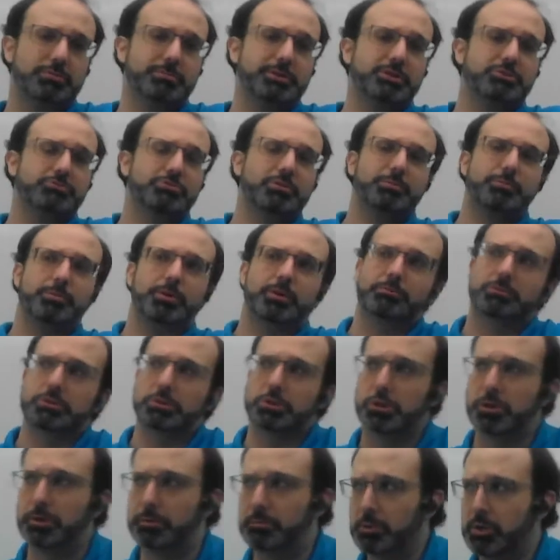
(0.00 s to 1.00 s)
my trip at
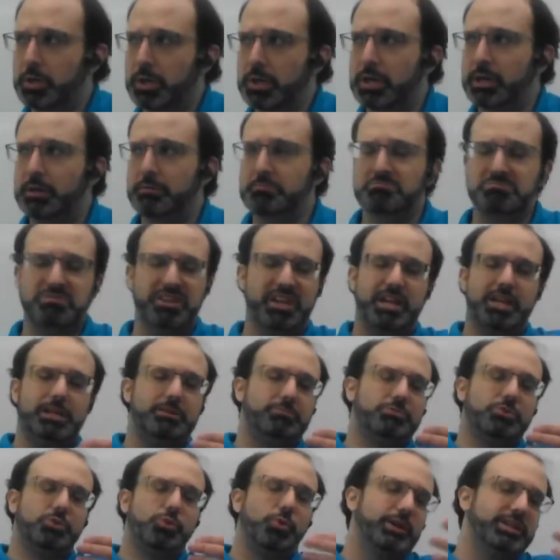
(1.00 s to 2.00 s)

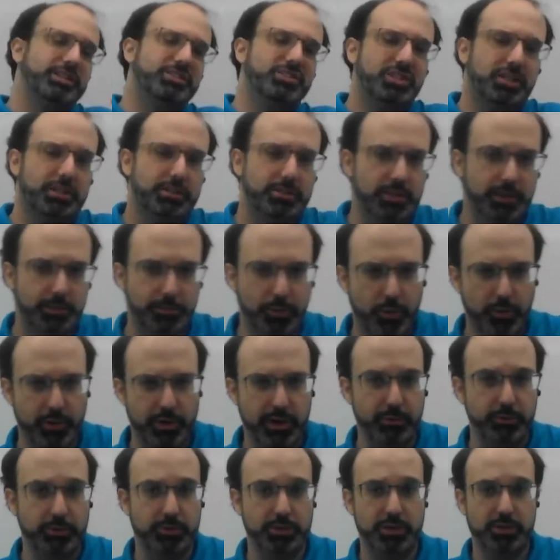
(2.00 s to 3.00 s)
8:26 in the
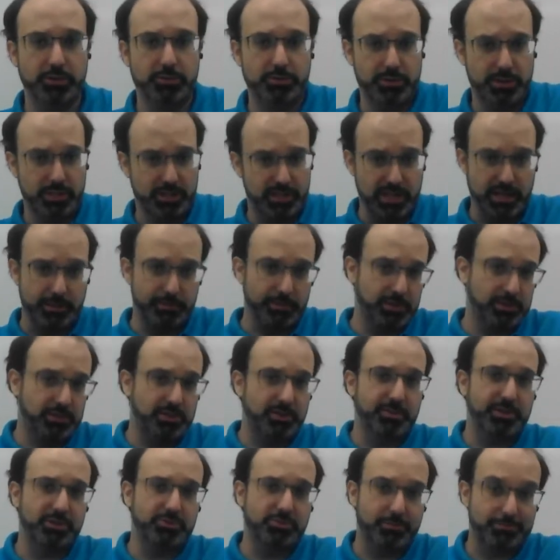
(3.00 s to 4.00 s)
morning. What they do is they say, I'm going to
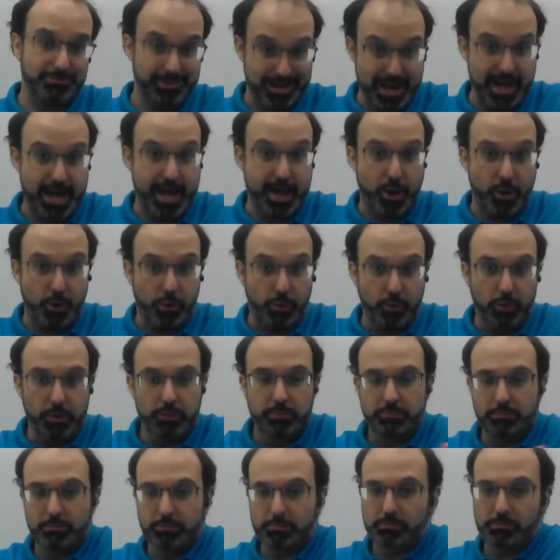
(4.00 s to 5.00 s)
start my trip now,
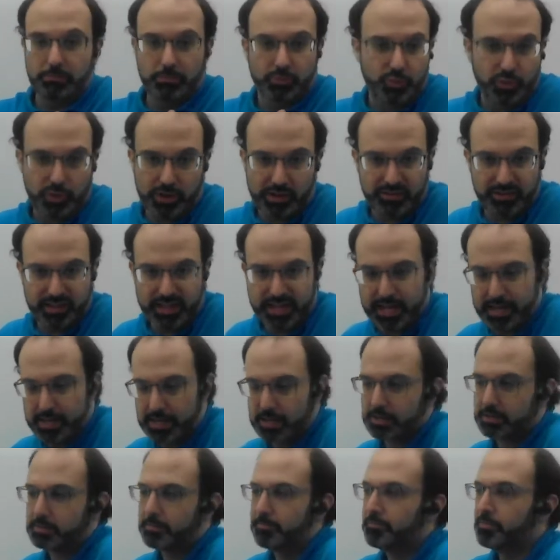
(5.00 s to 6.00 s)
whatever that
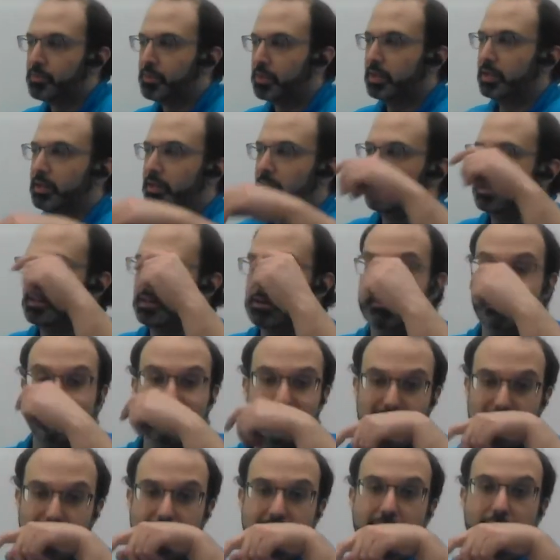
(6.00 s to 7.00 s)
is, and then I'm going
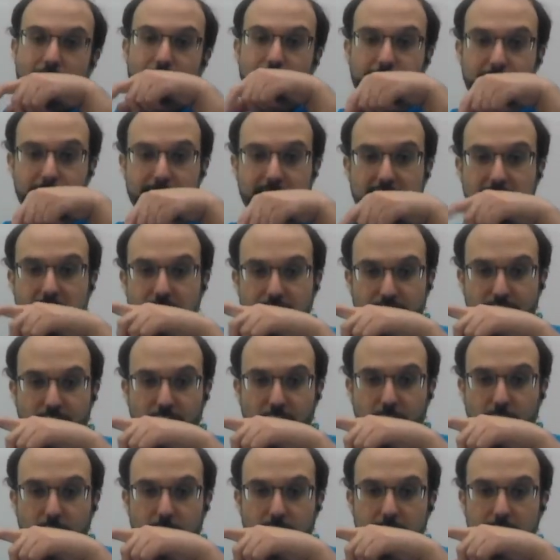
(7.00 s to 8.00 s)
to count from here
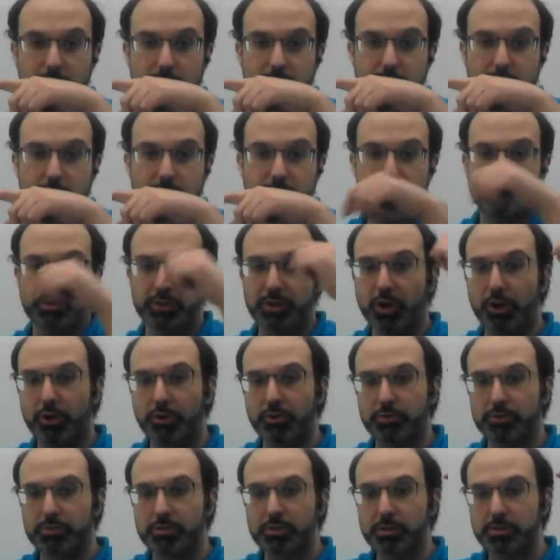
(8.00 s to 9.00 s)
forward. So it
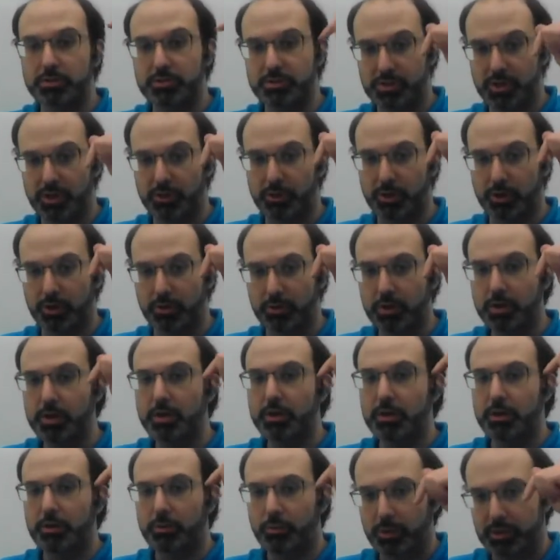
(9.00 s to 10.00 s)
goes 0,
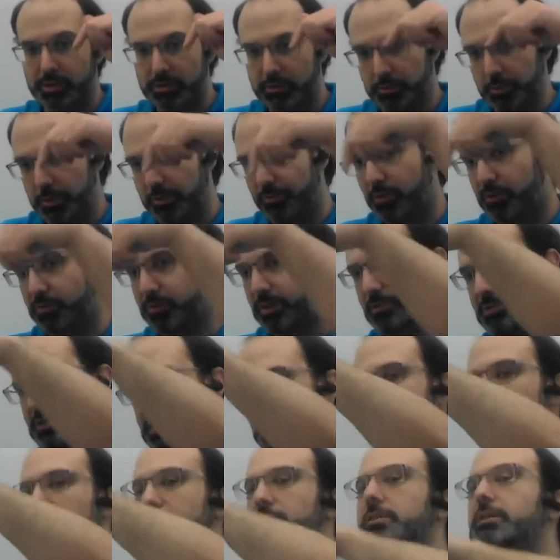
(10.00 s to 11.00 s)
1, 2, 3, 4, 5,
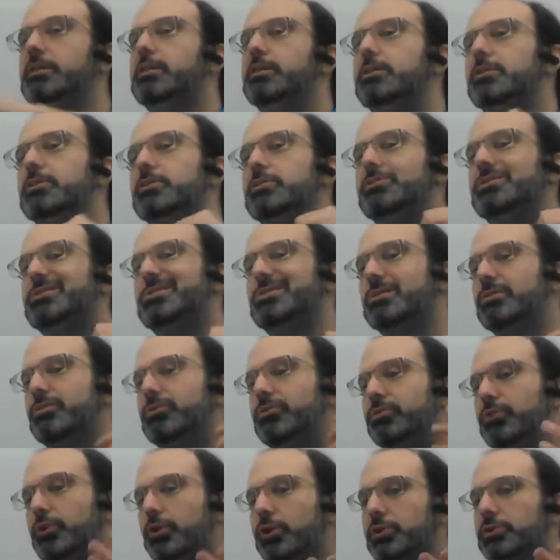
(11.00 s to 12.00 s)
6, 7. So the
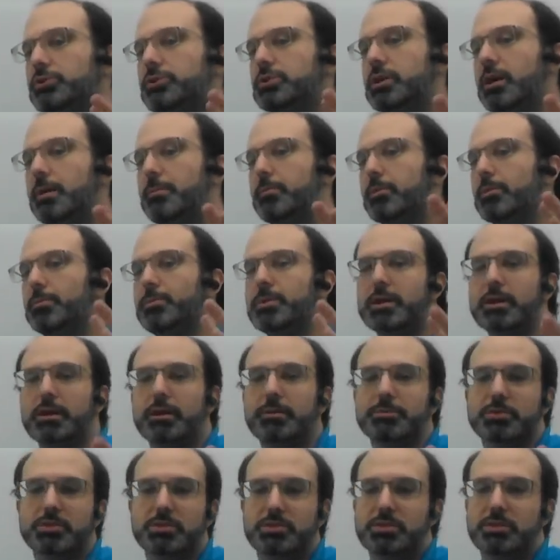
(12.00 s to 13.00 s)
first number
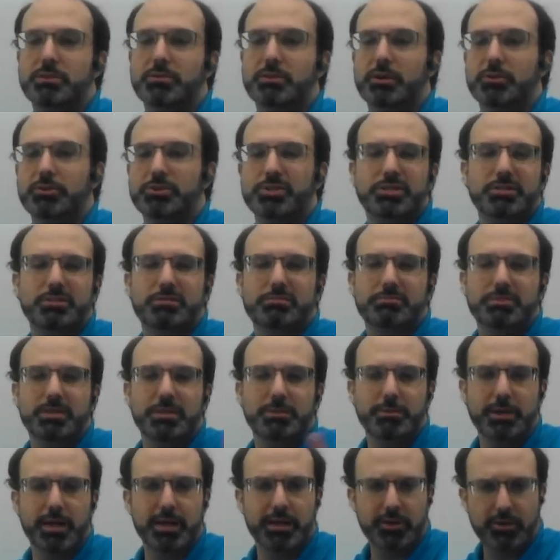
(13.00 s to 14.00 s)
becomes a 0 just to
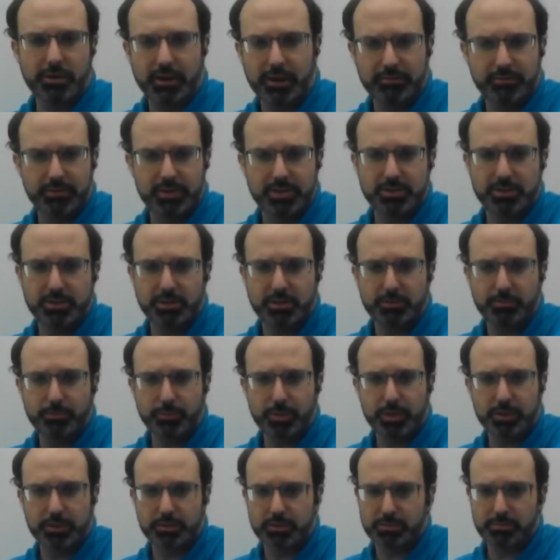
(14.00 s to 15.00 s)
make your life easier,
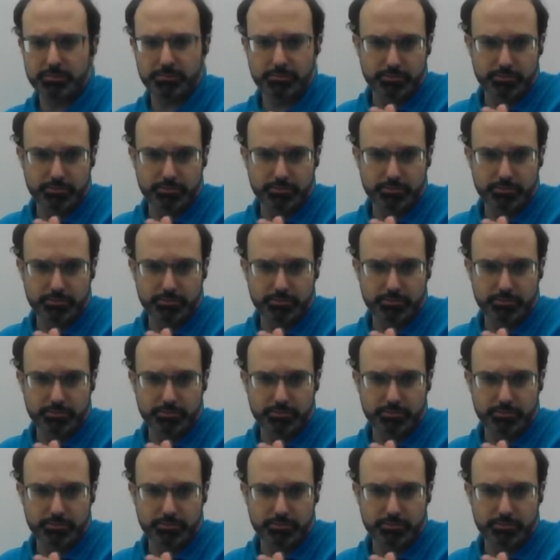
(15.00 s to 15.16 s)
because